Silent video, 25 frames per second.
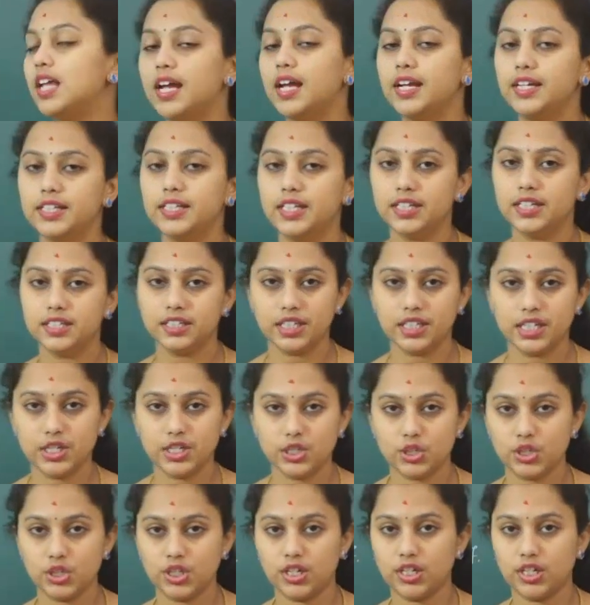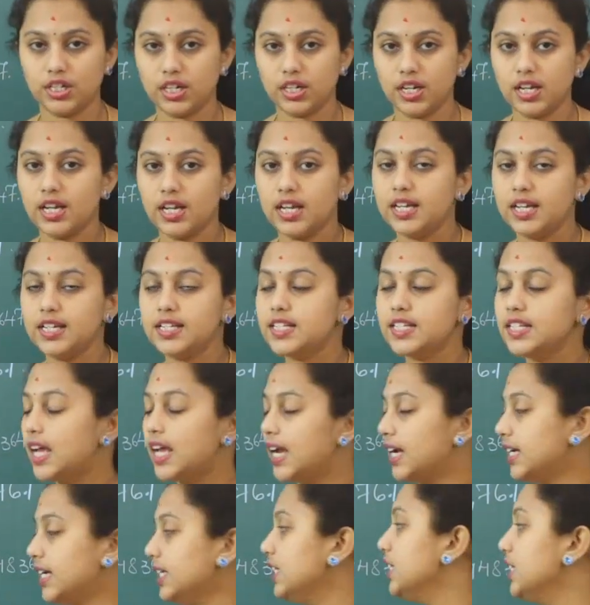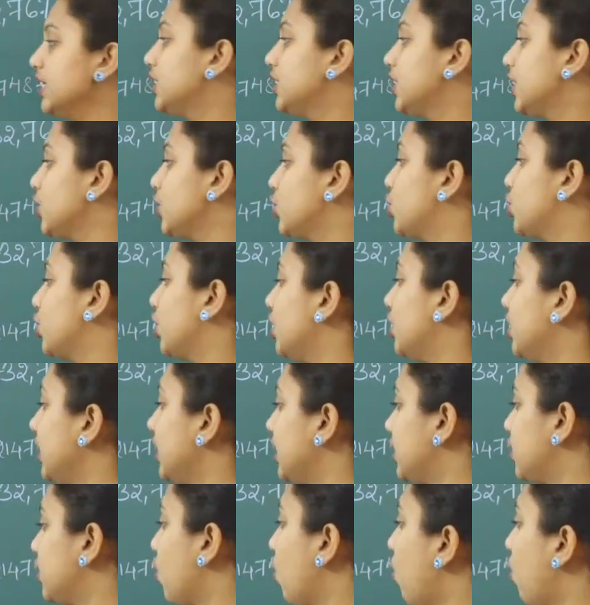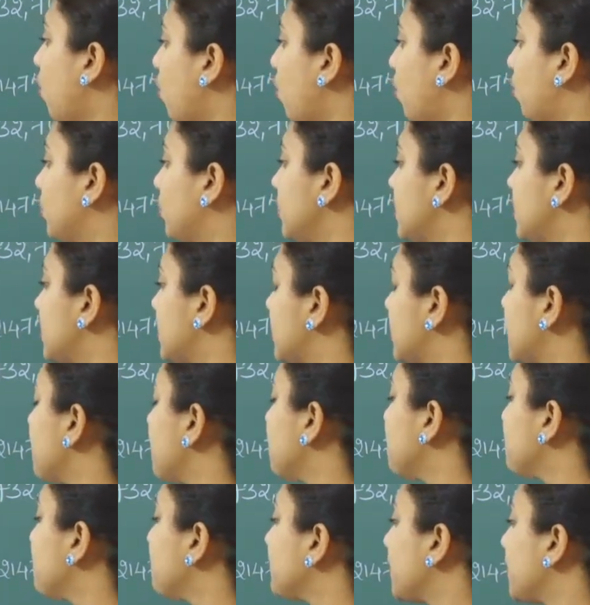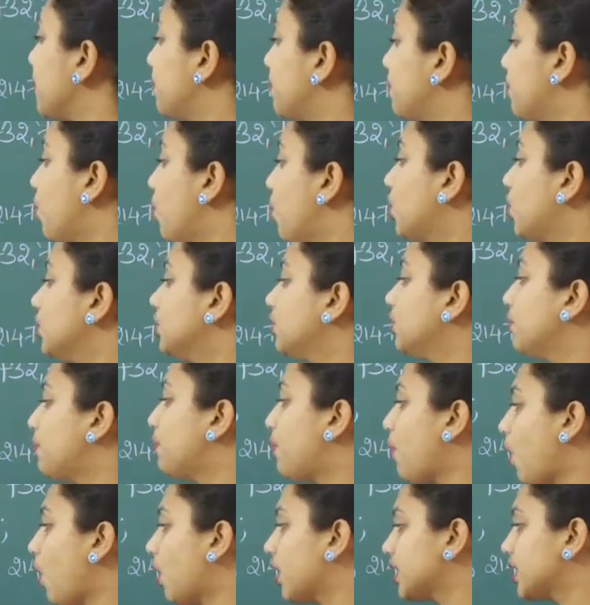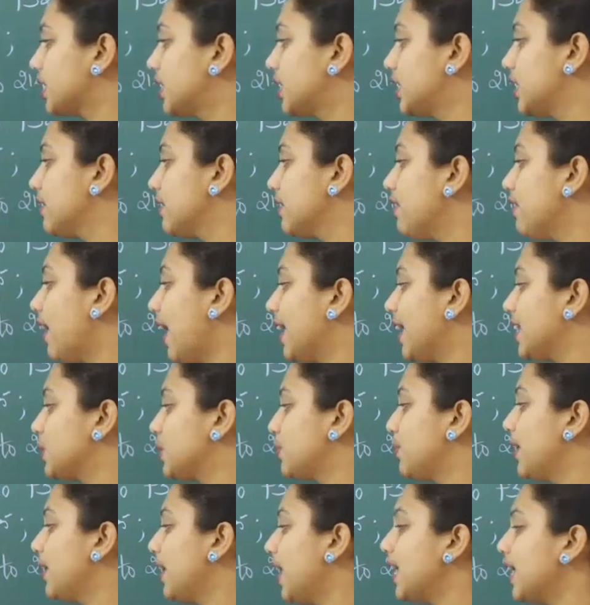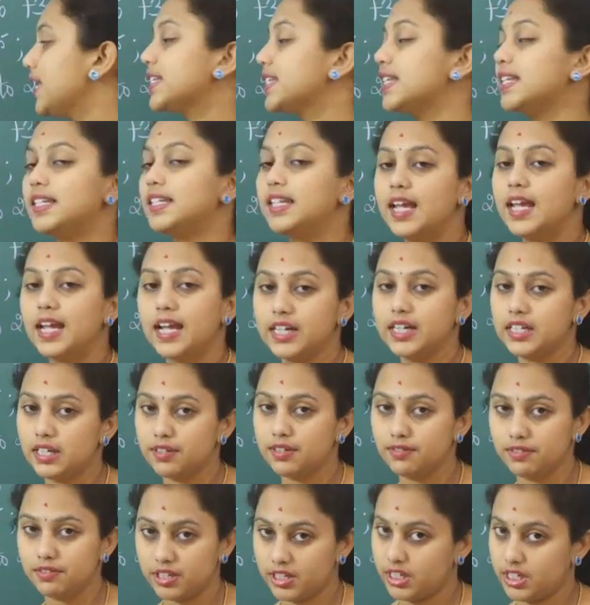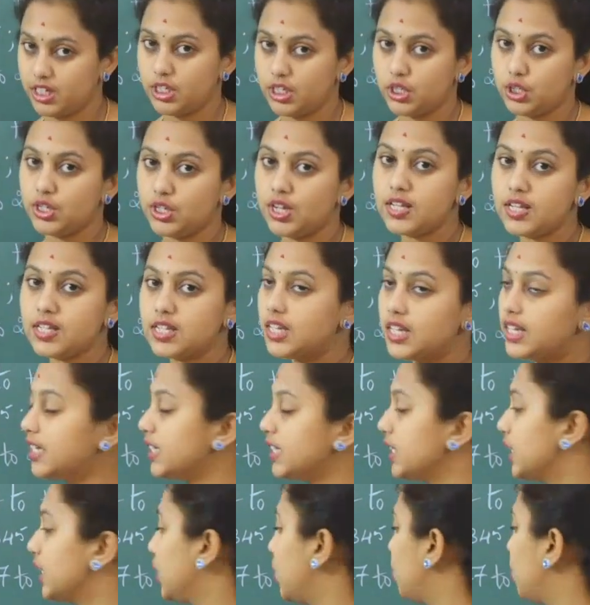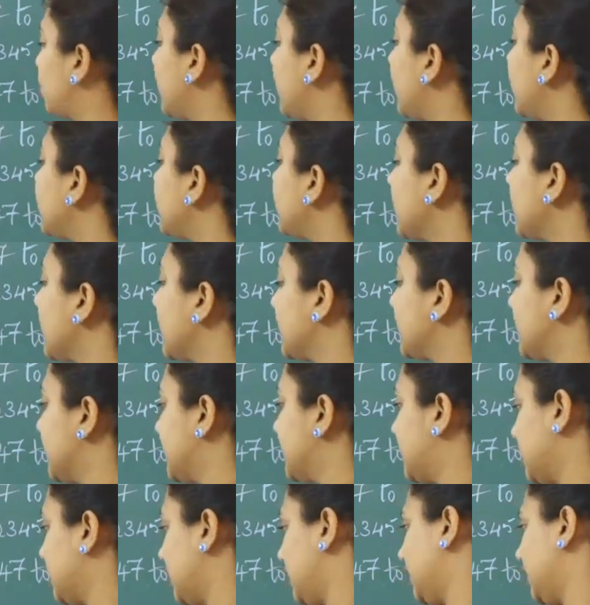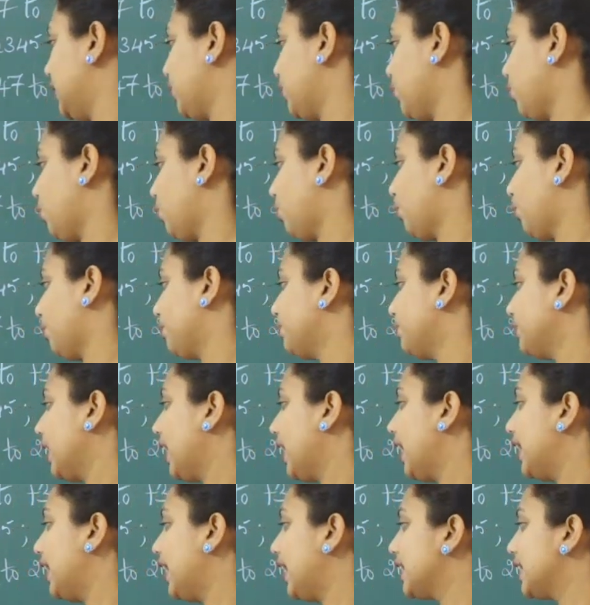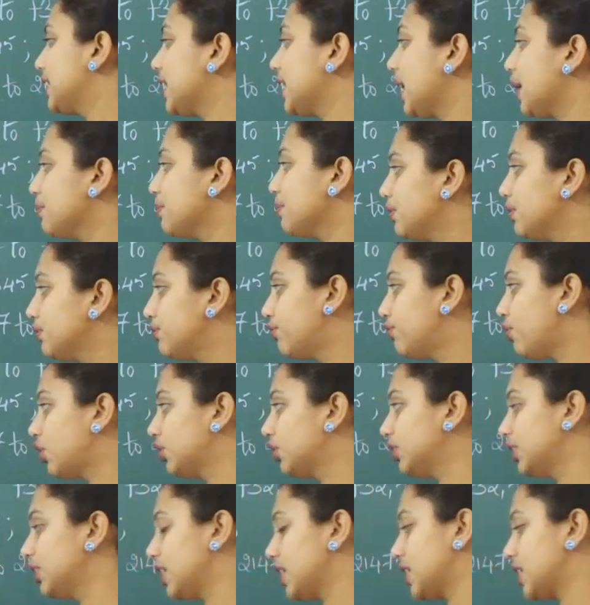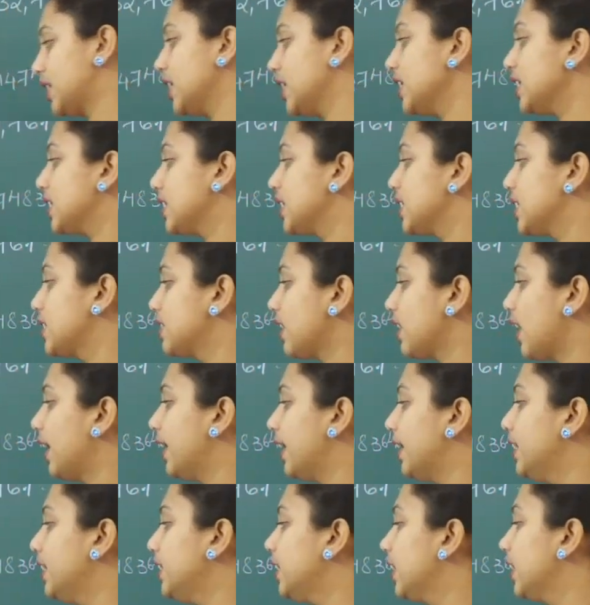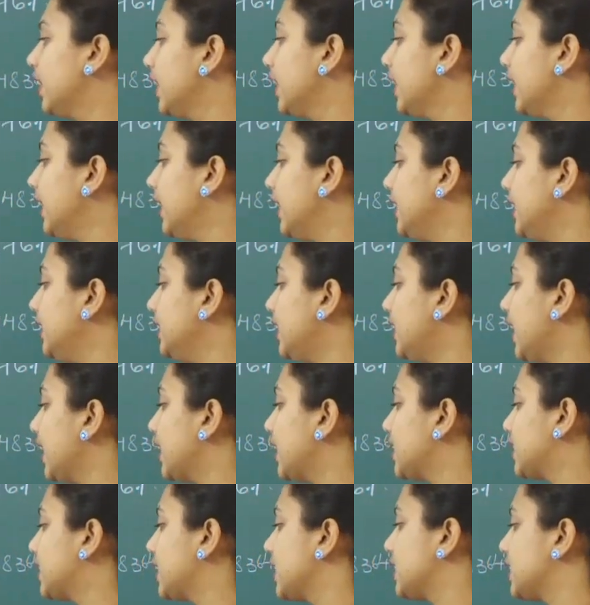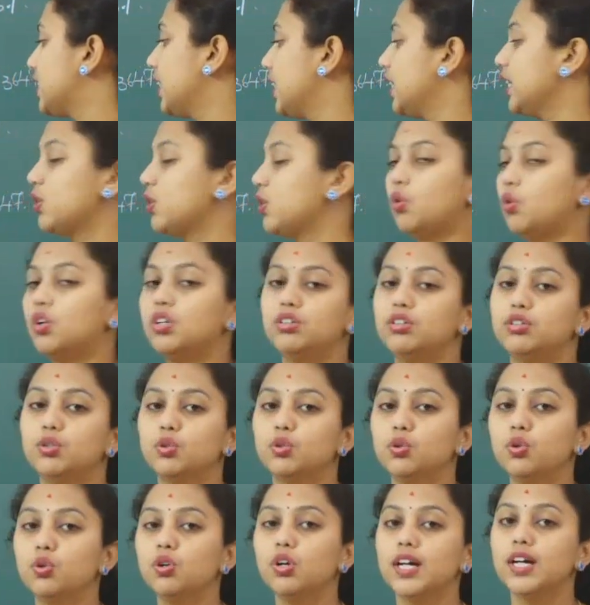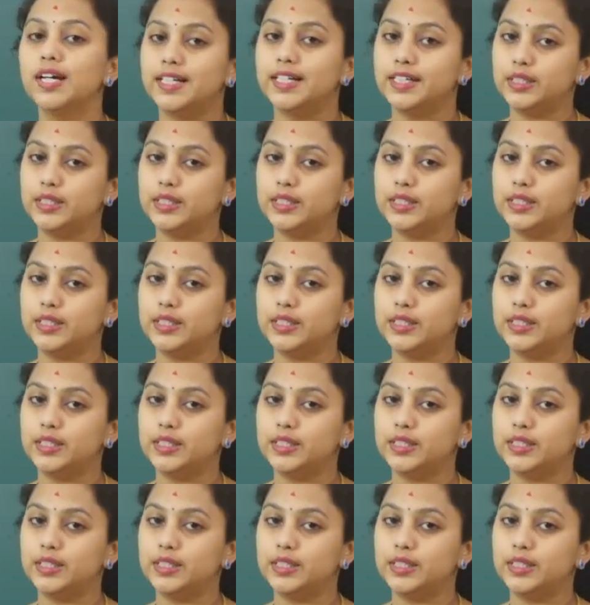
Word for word: signed integer? In signed integer, it holds both positive as well as negative integers including 0. An example for this is signed int x is equal to